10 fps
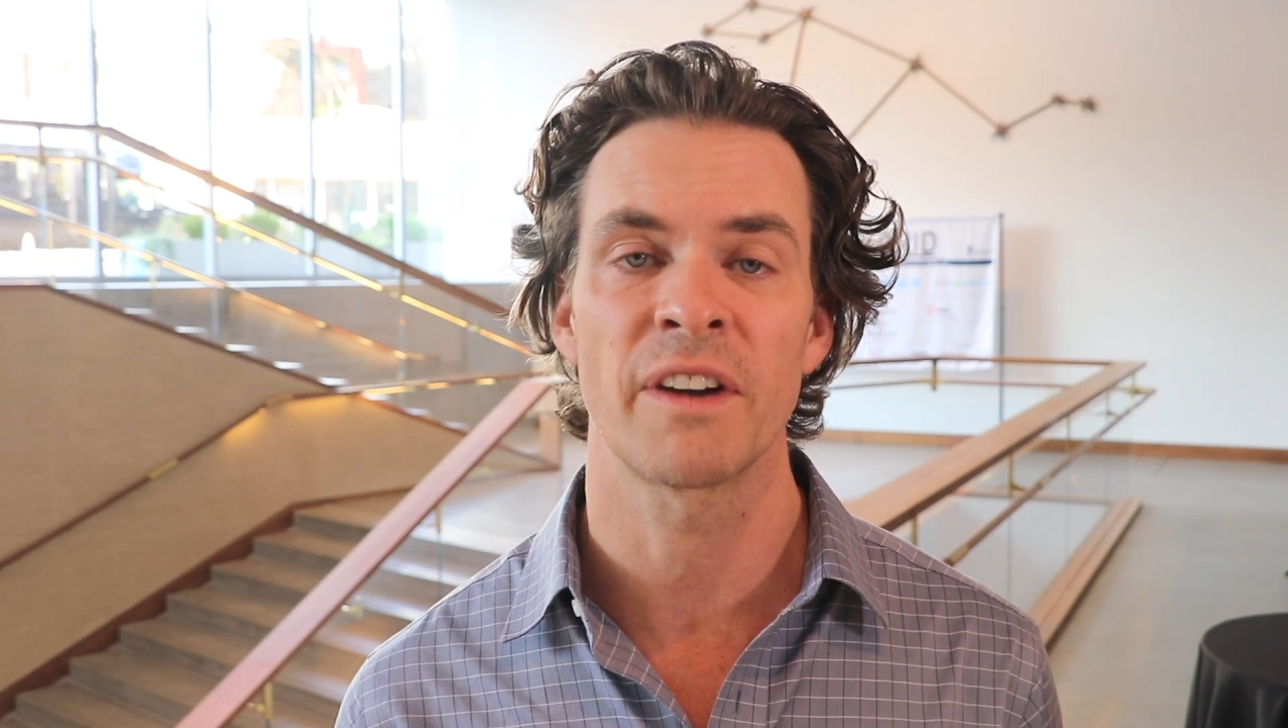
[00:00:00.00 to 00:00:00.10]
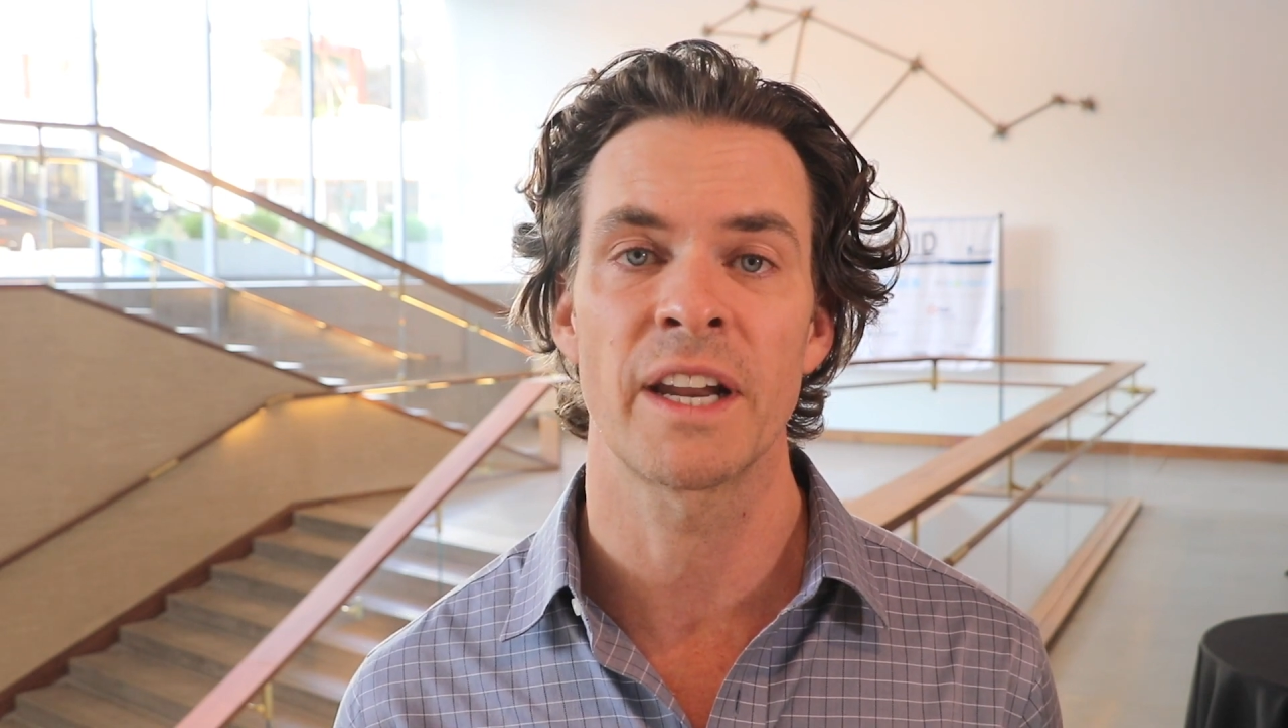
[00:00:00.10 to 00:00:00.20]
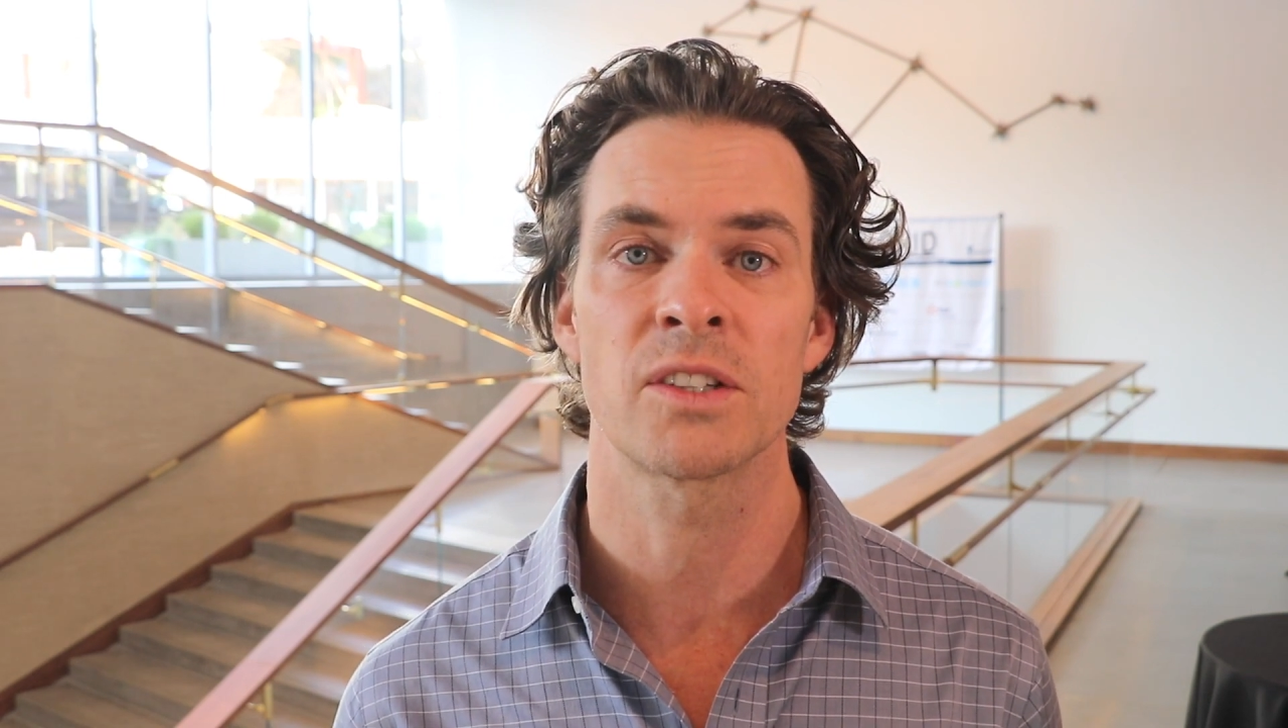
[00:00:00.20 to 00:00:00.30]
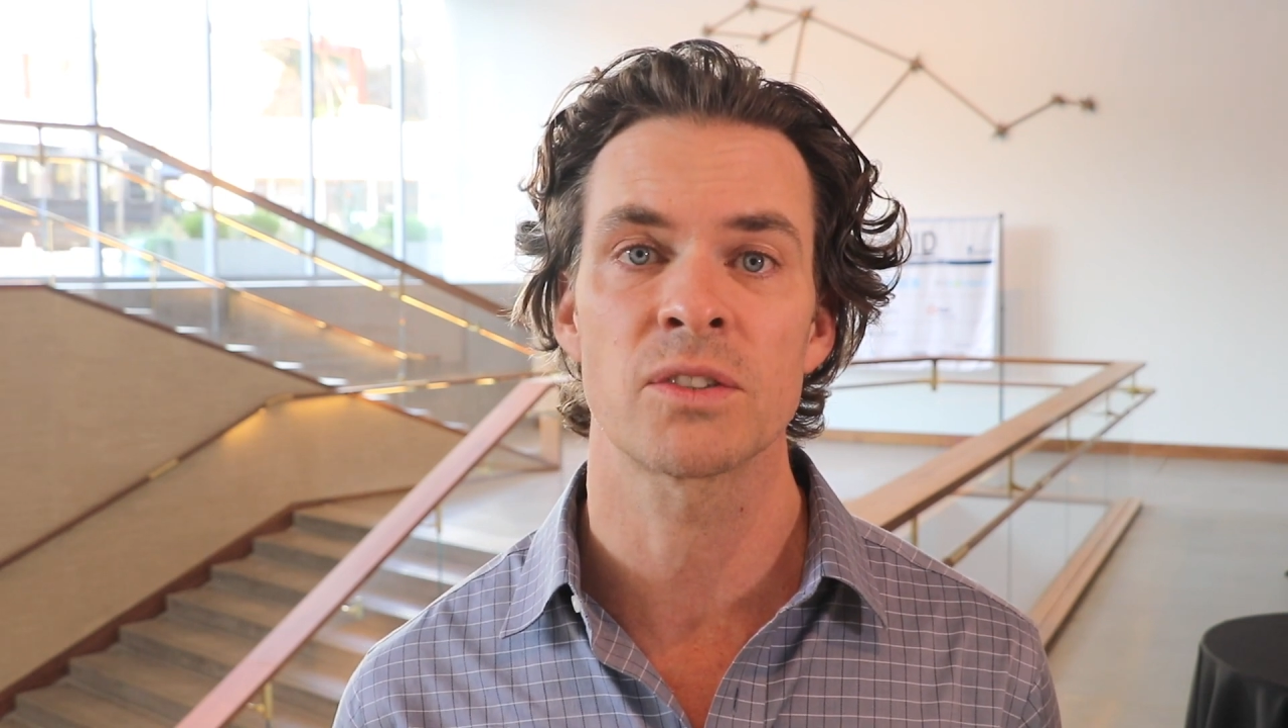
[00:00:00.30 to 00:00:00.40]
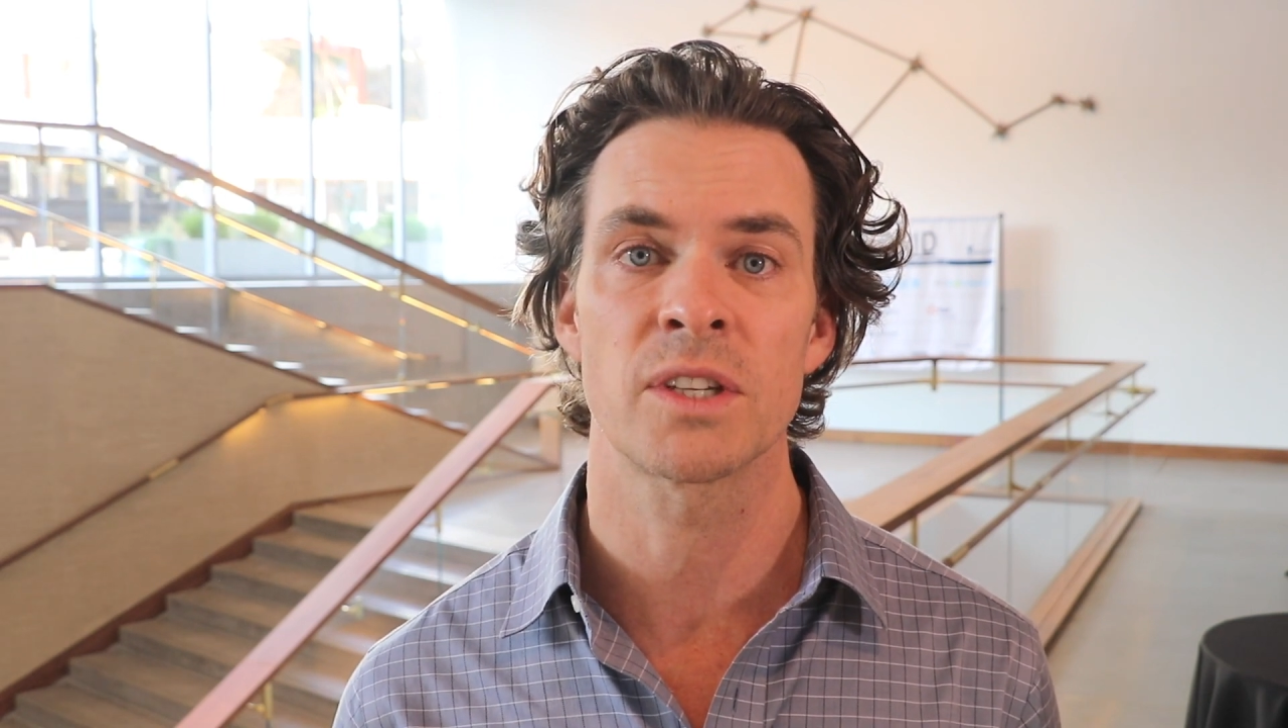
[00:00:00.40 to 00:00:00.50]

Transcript: financial